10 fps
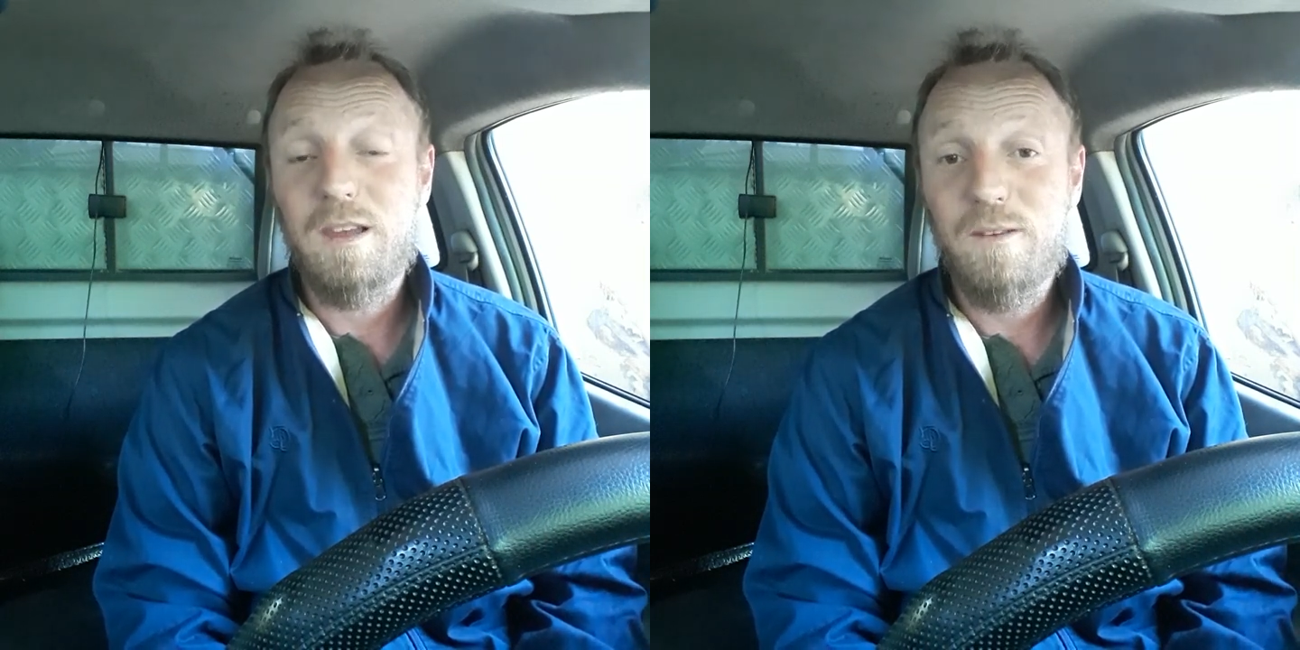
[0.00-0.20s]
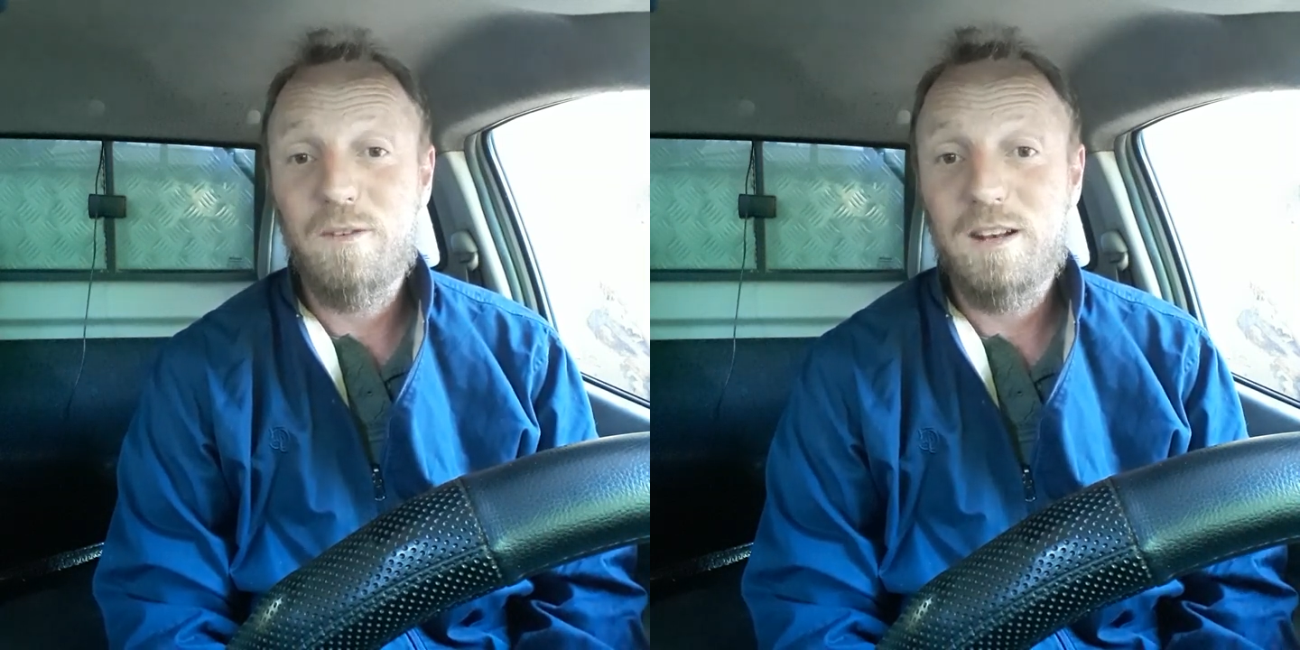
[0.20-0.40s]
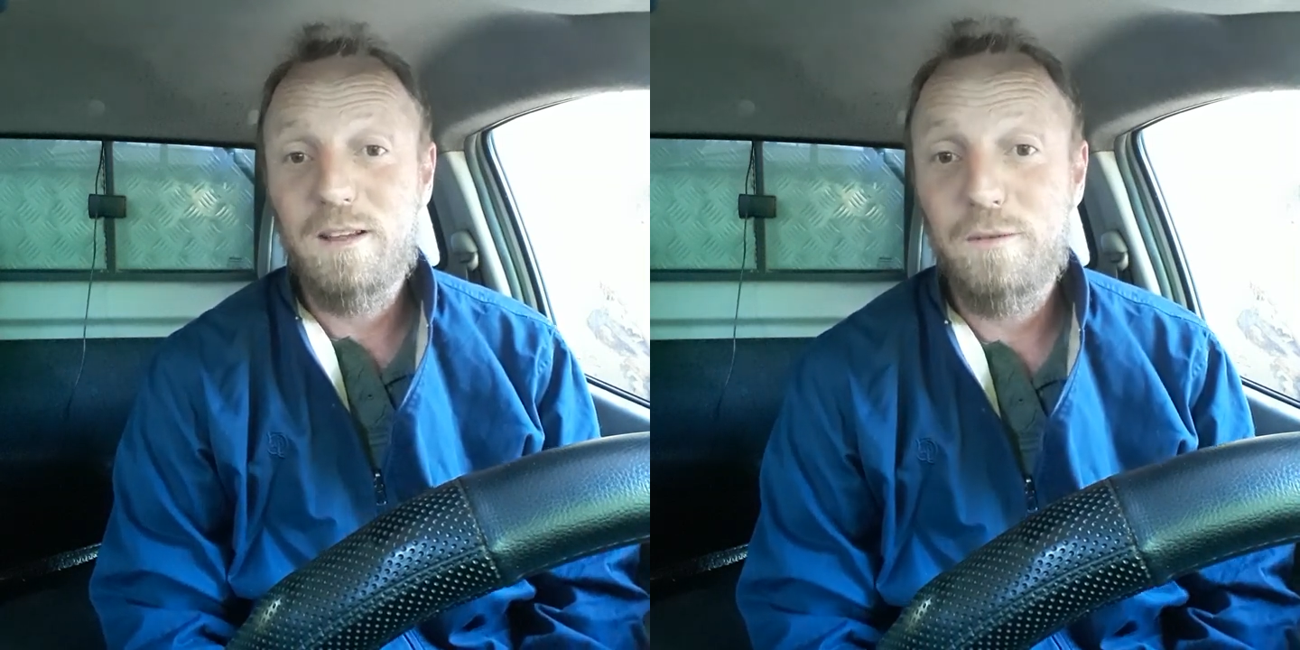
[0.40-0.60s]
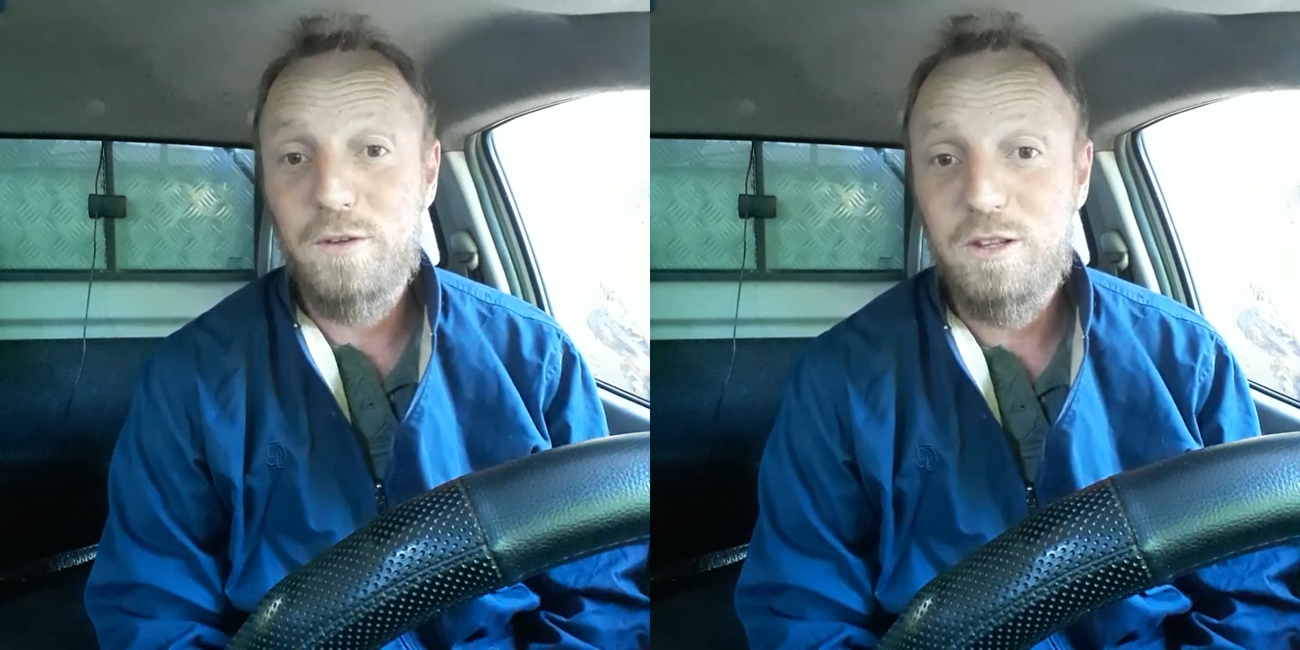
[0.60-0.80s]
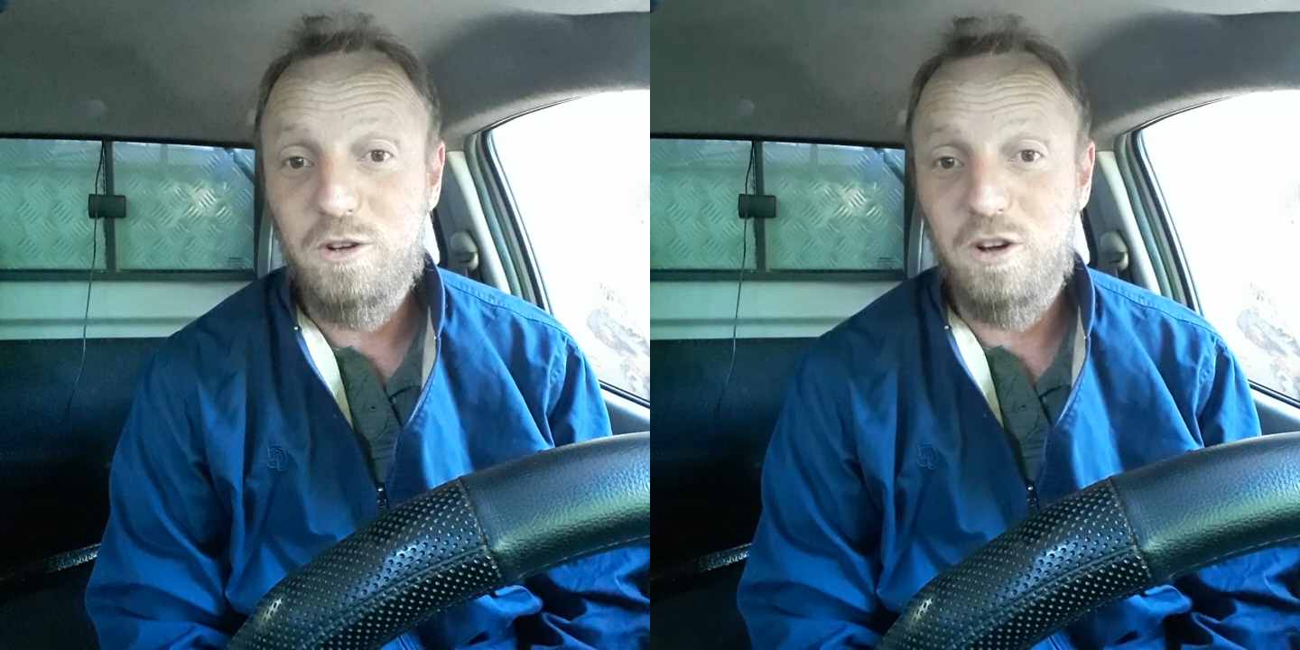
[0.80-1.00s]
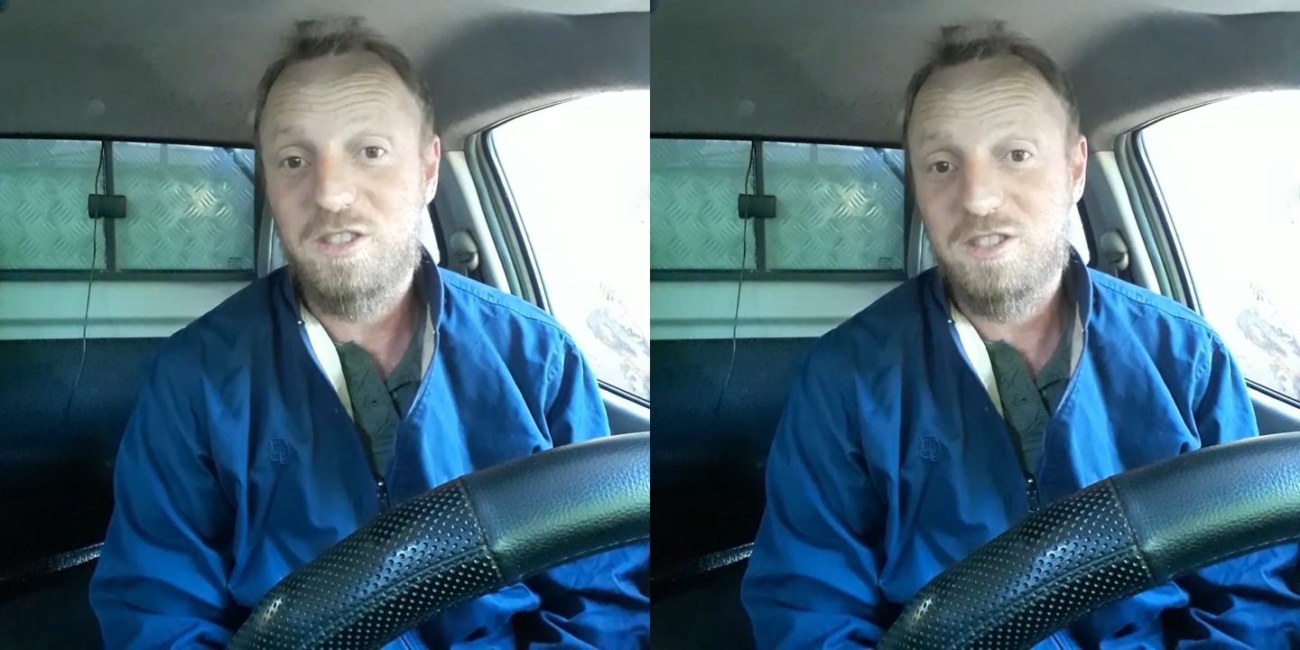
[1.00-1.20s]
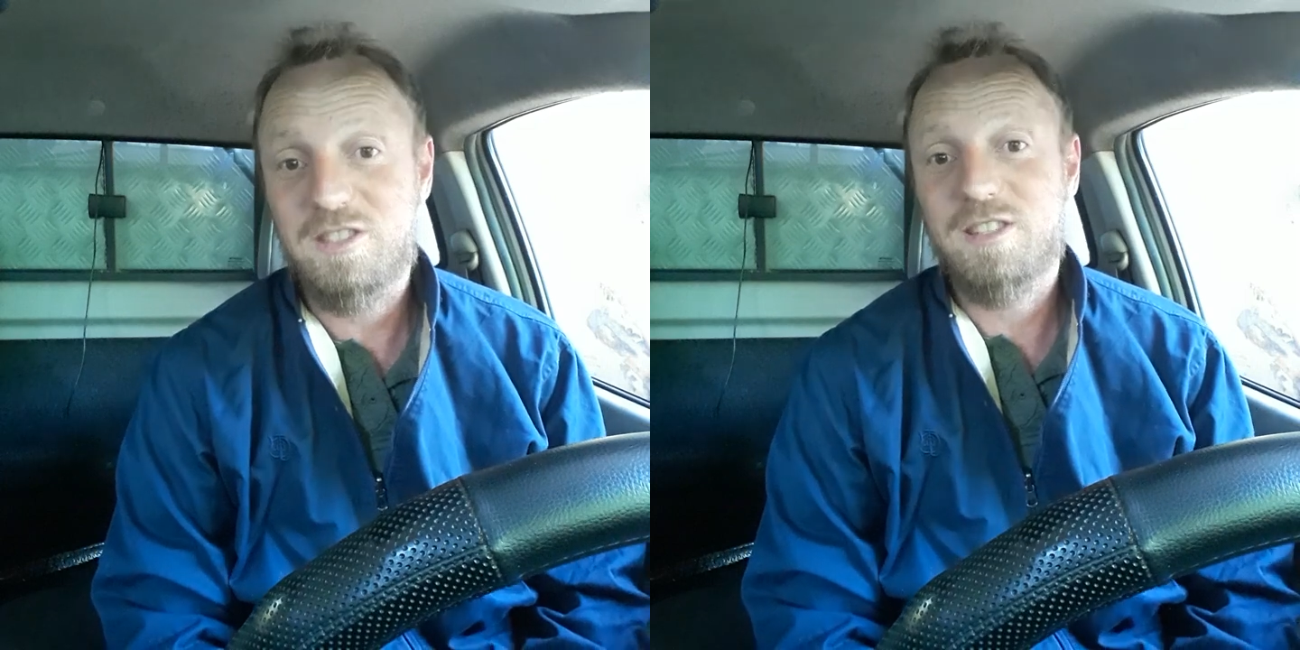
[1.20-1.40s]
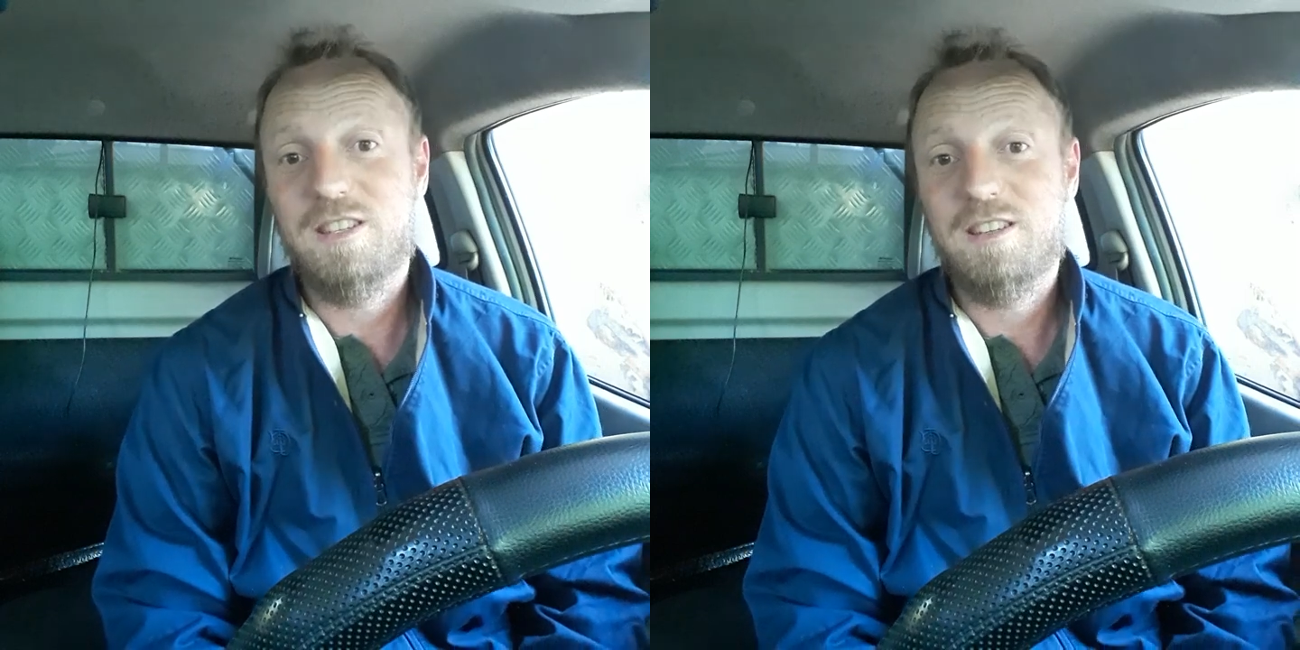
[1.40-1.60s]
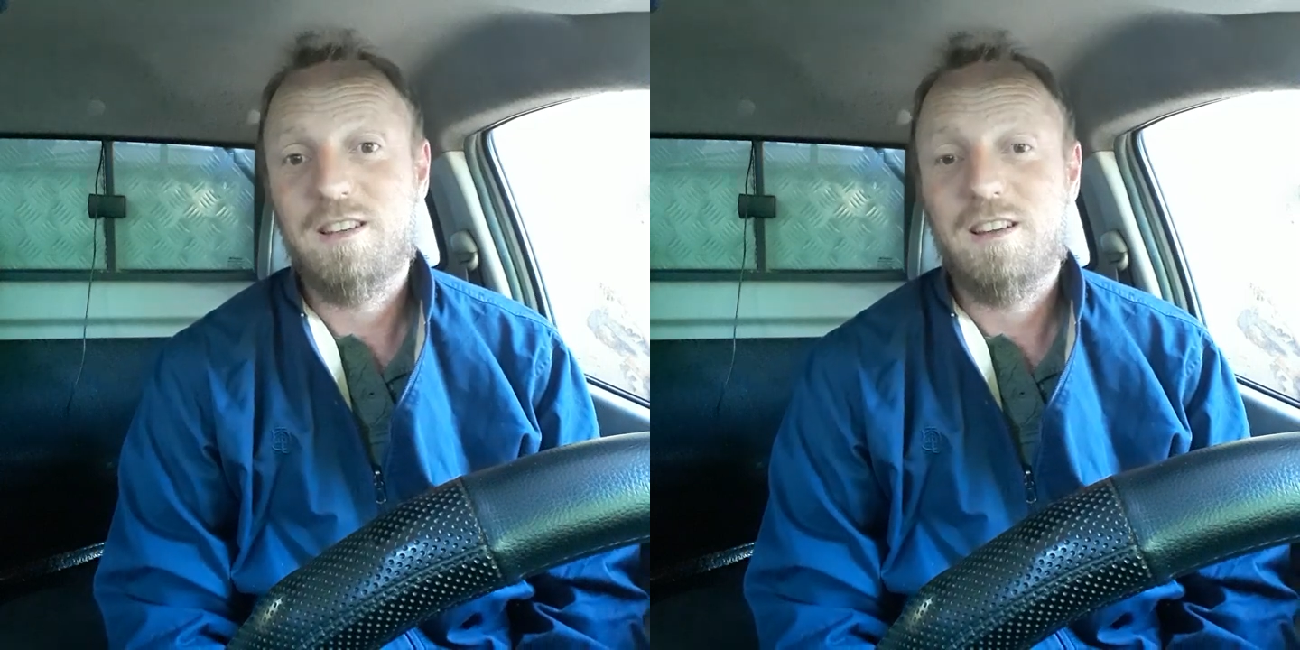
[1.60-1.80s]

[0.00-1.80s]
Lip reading: even if it costs